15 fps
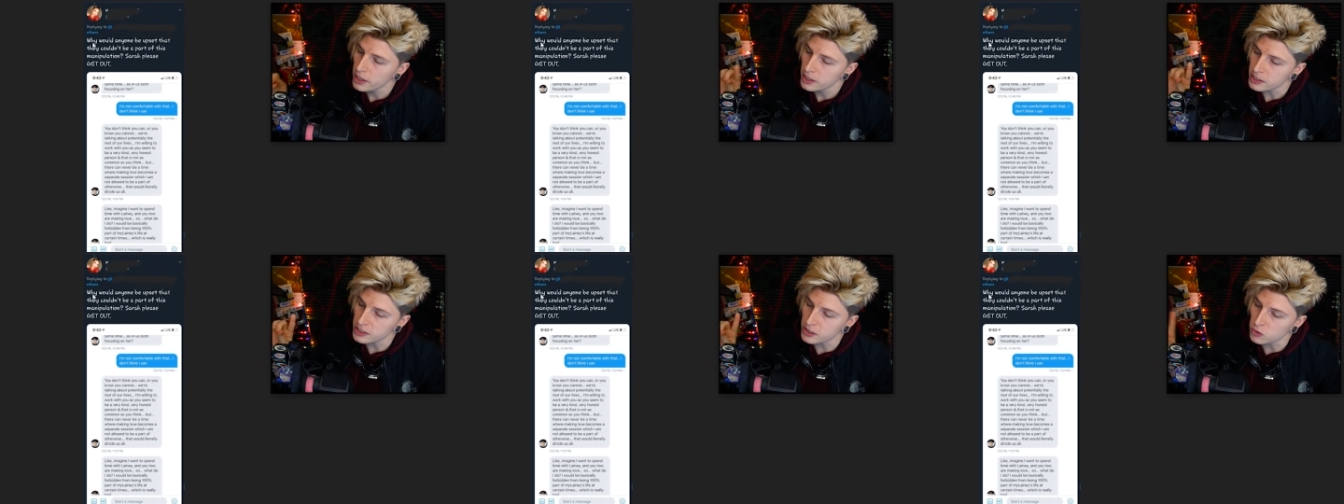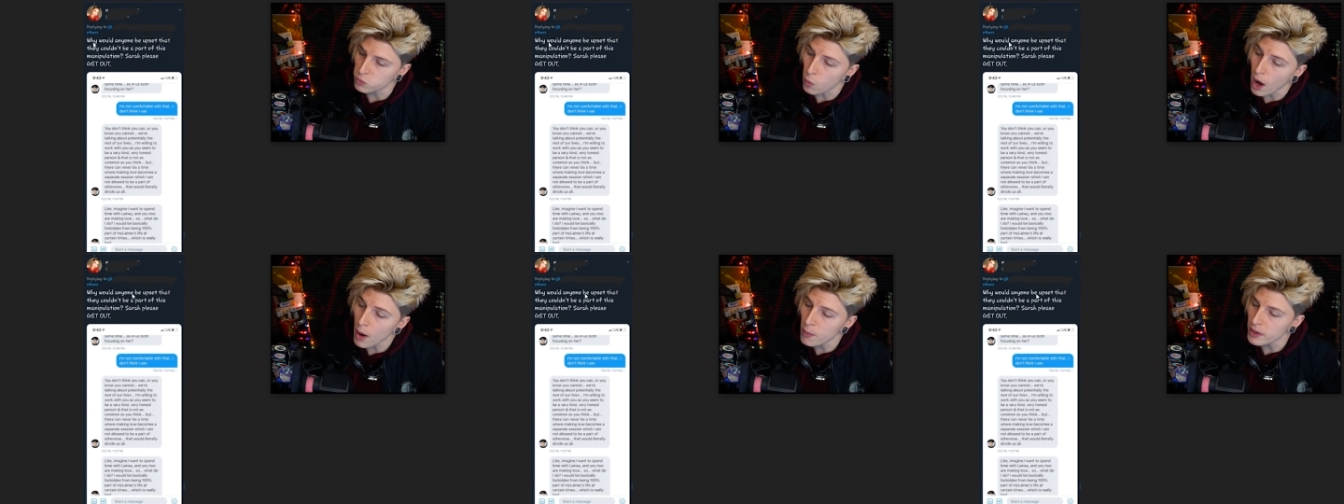She says,
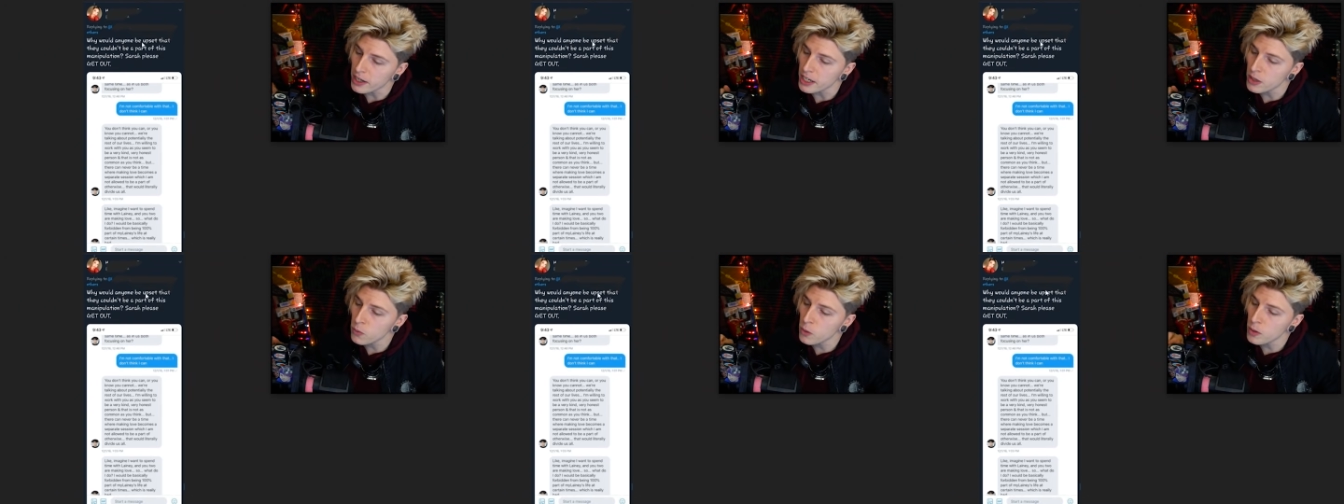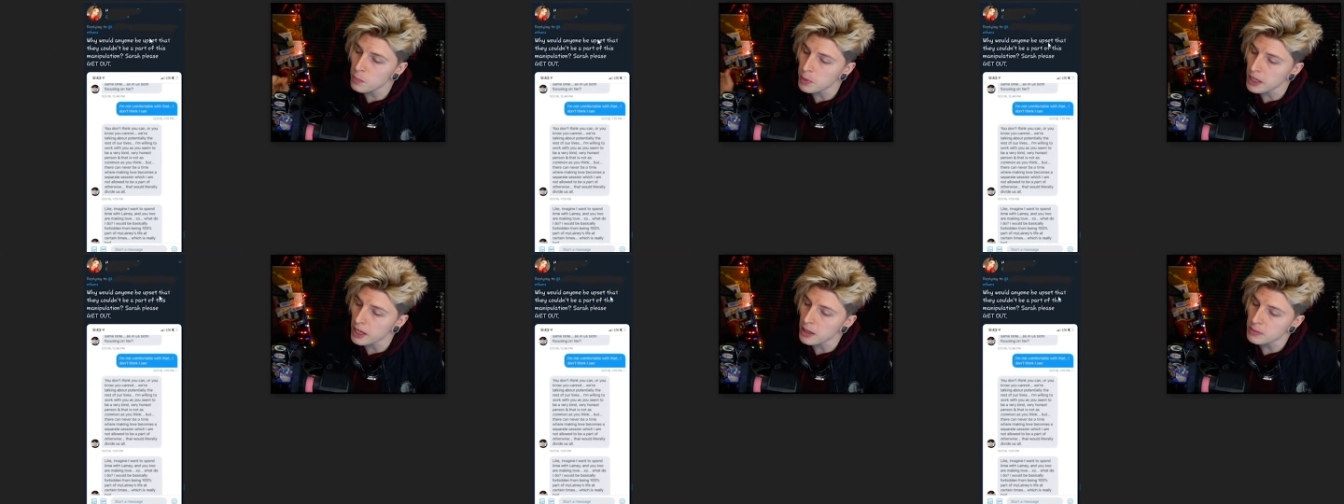Why would anyone
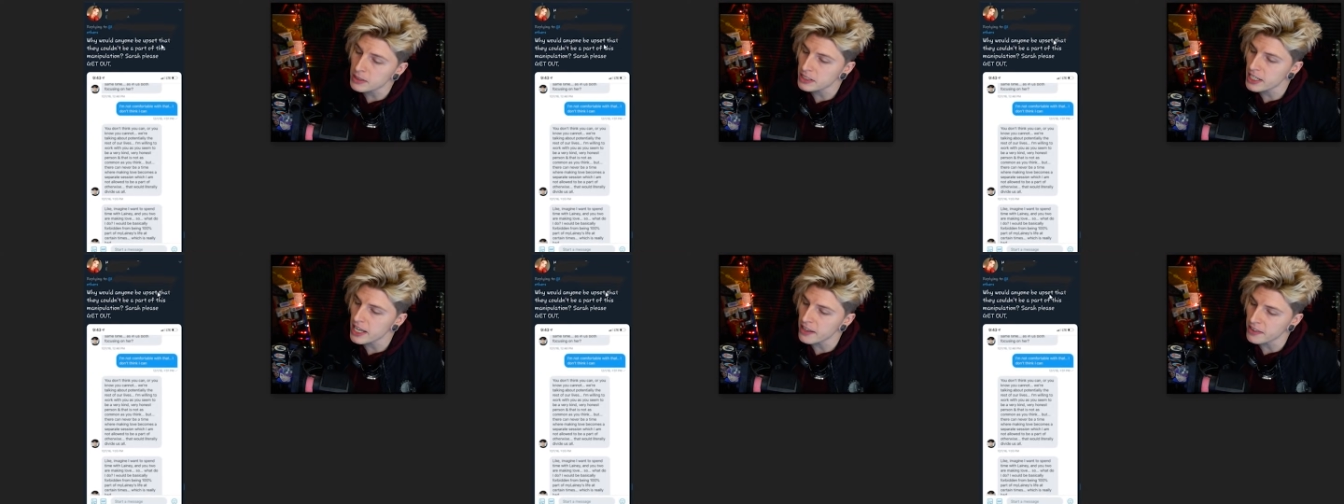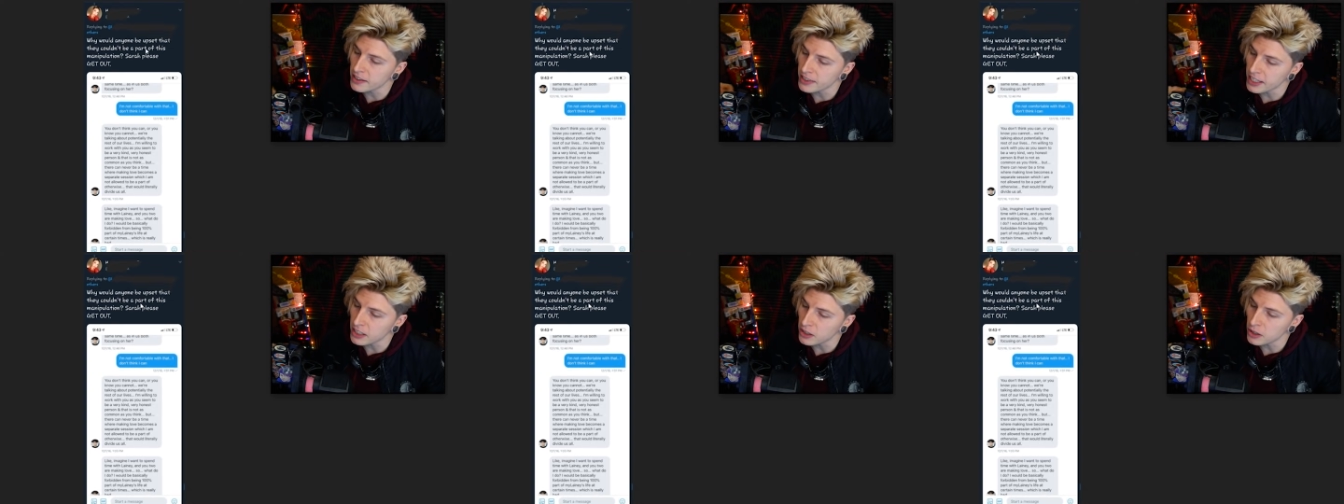be upset
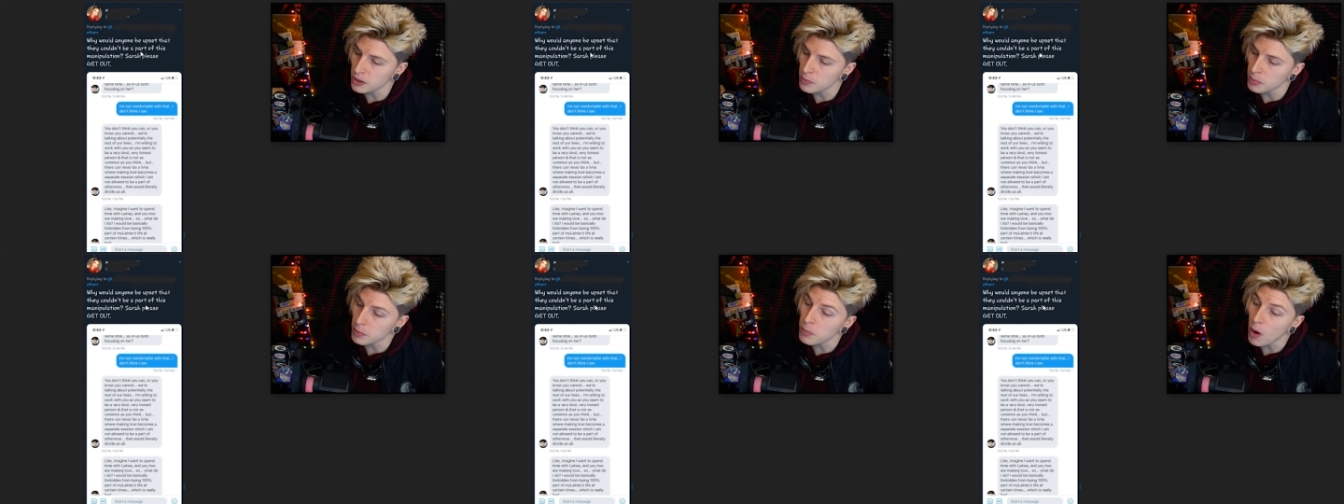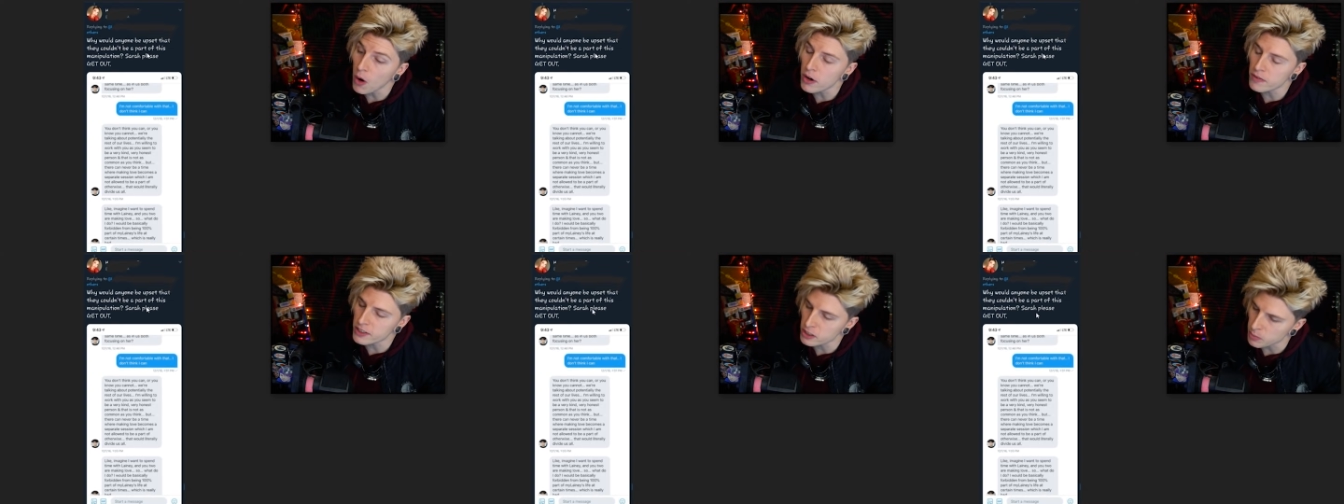that they couldn't be
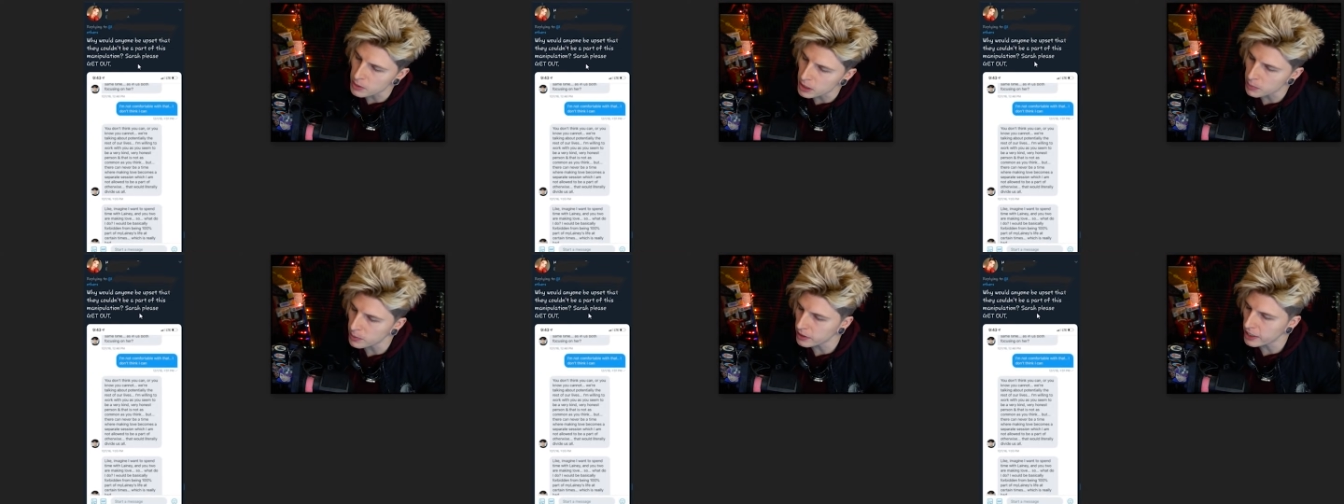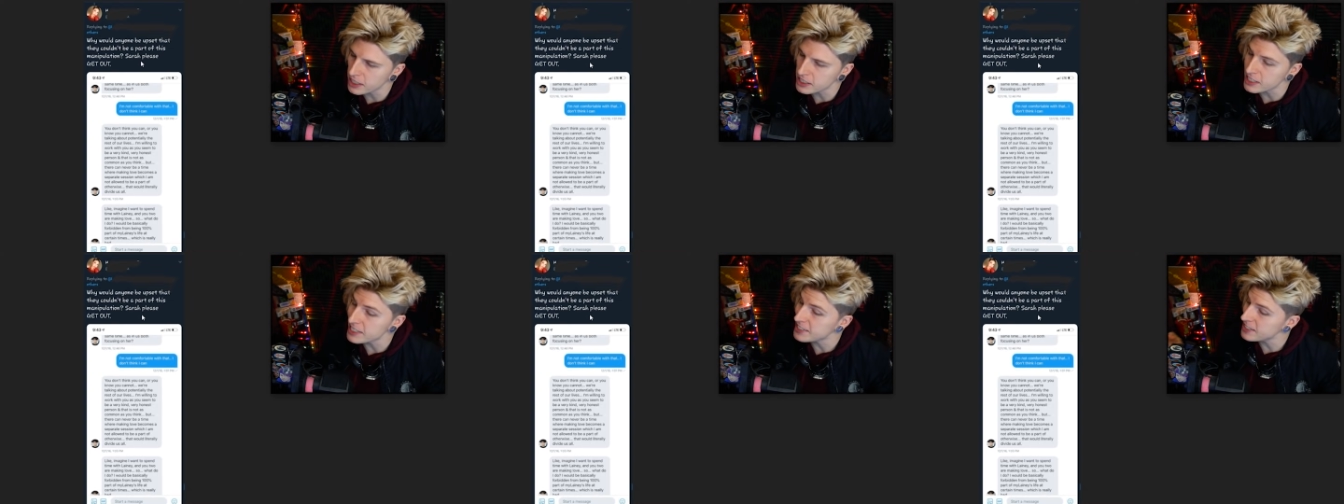part of this
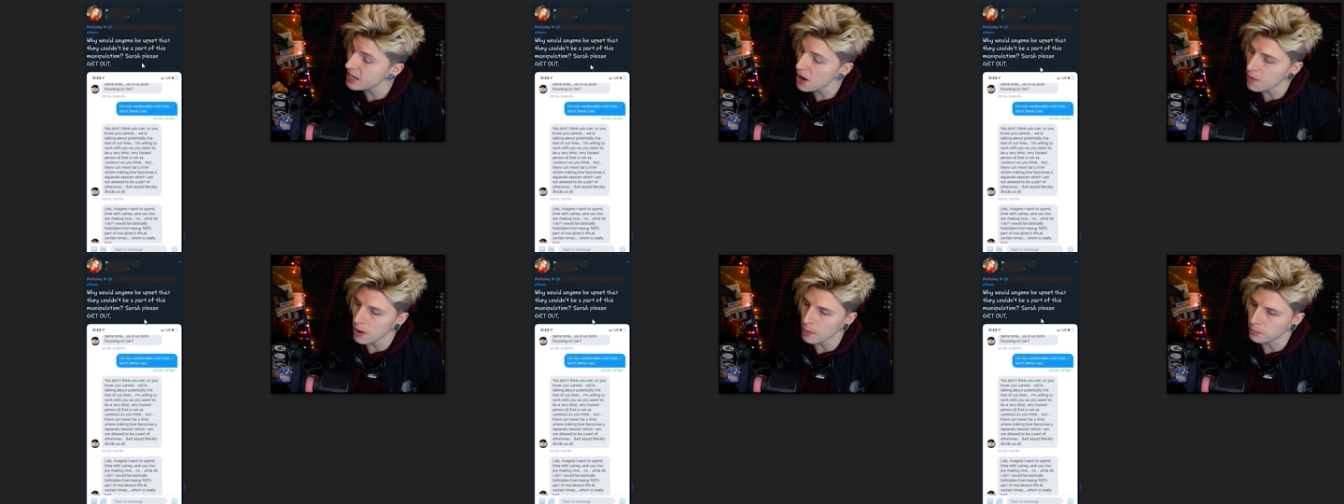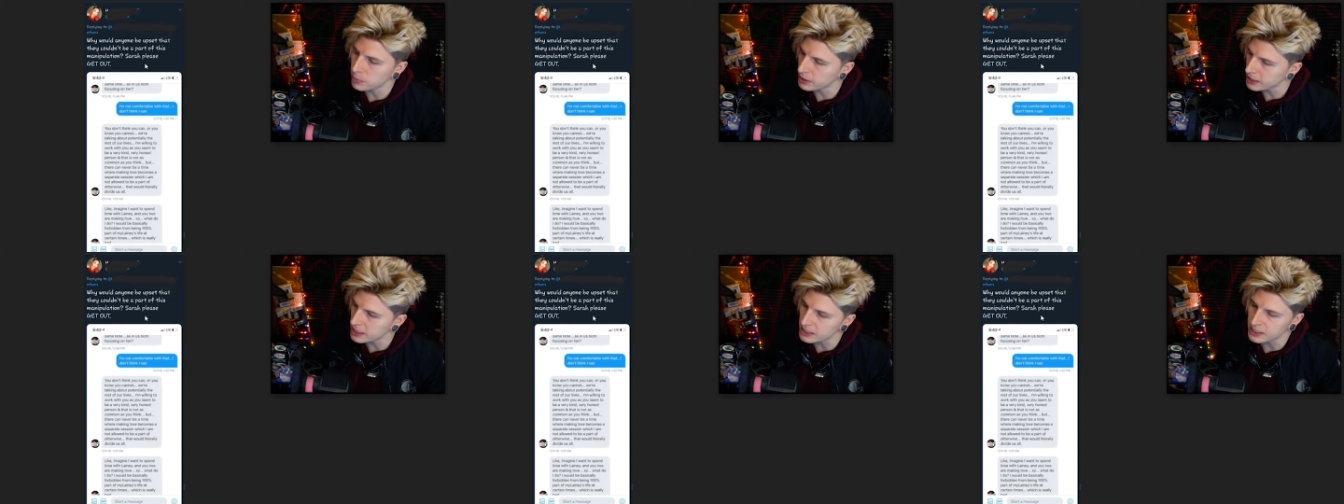manipulation? Sarah,
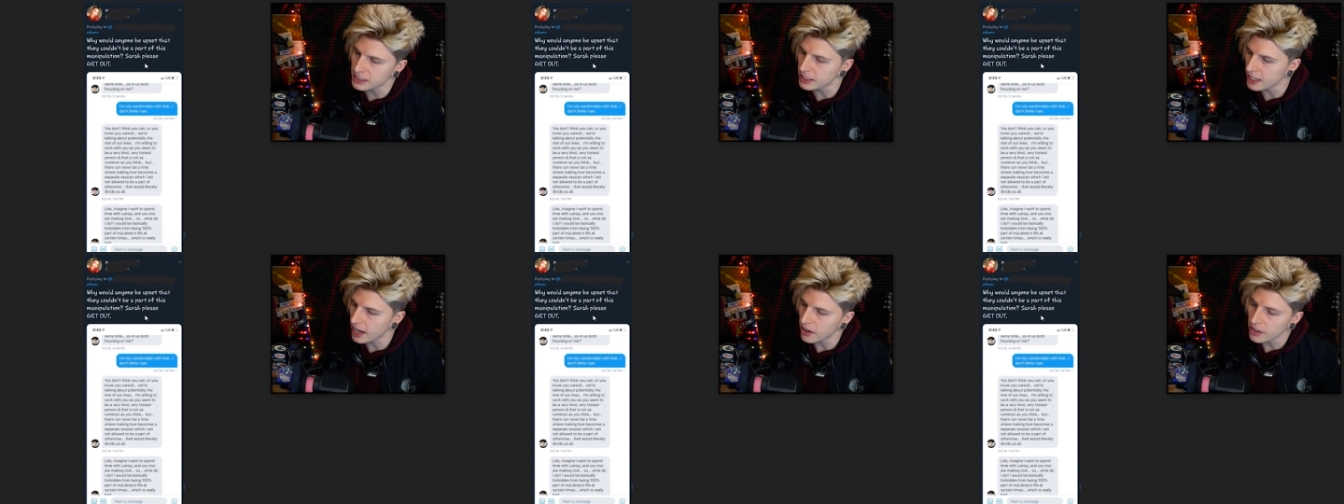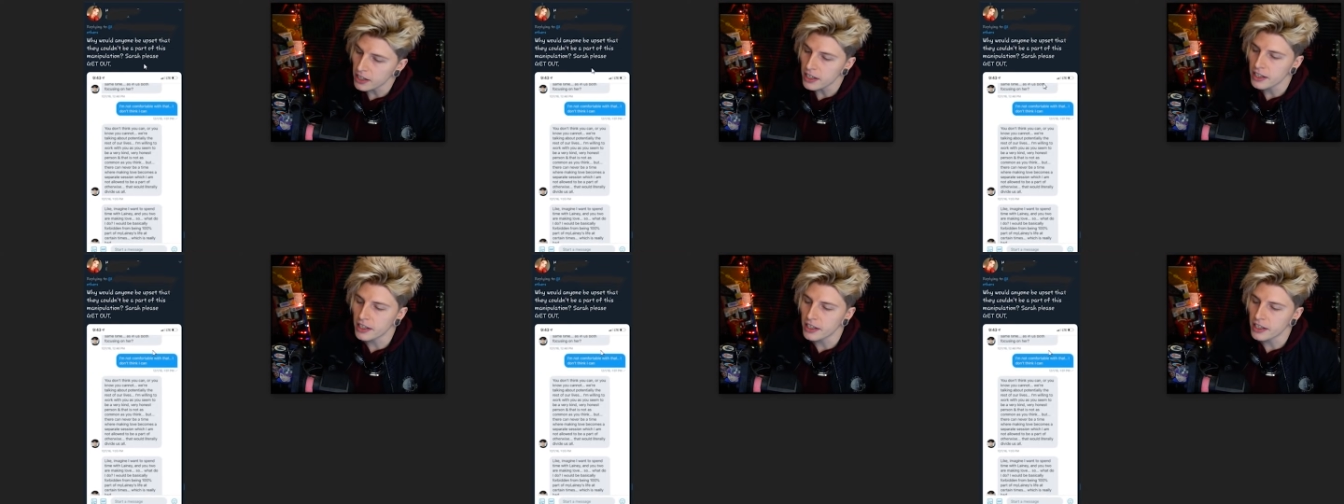please get out.